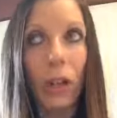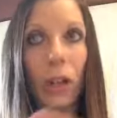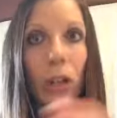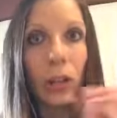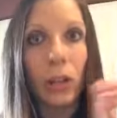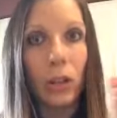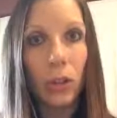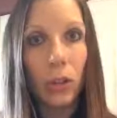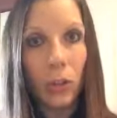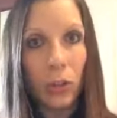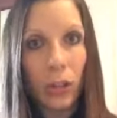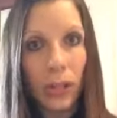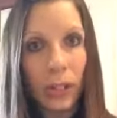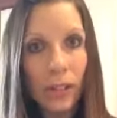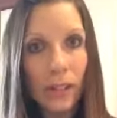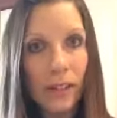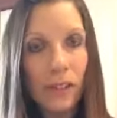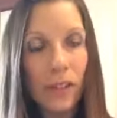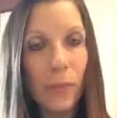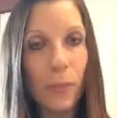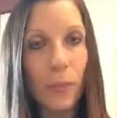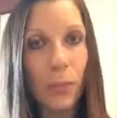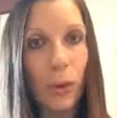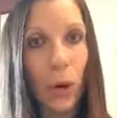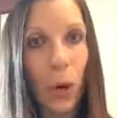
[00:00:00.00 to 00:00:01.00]
Gluten is
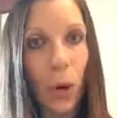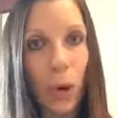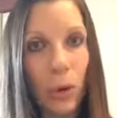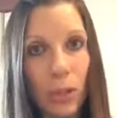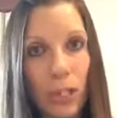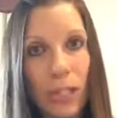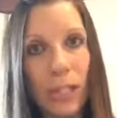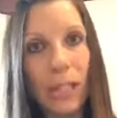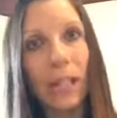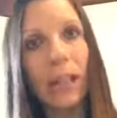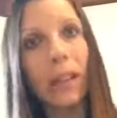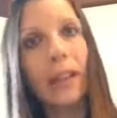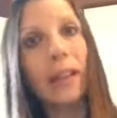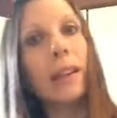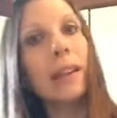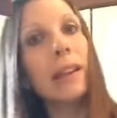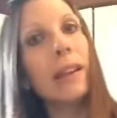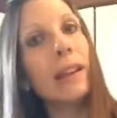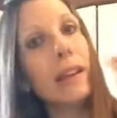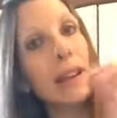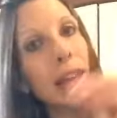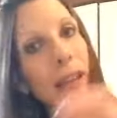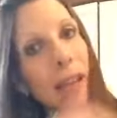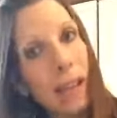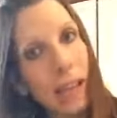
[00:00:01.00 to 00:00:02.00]
the protein
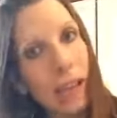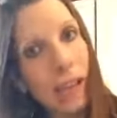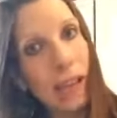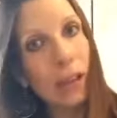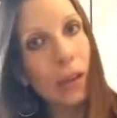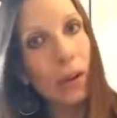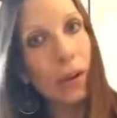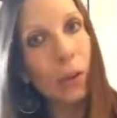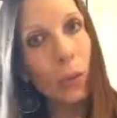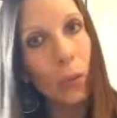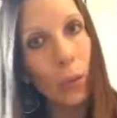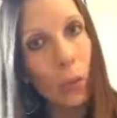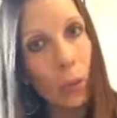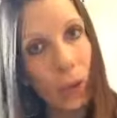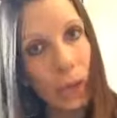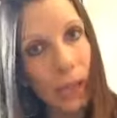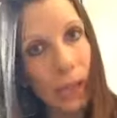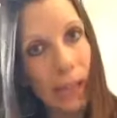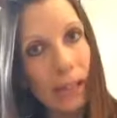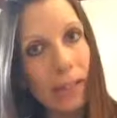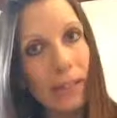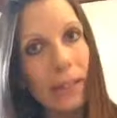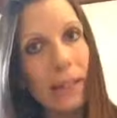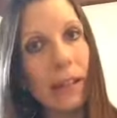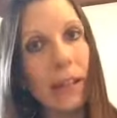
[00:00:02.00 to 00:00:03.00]
in
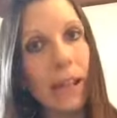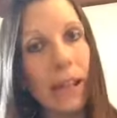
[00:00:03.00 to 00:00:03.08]
wheat,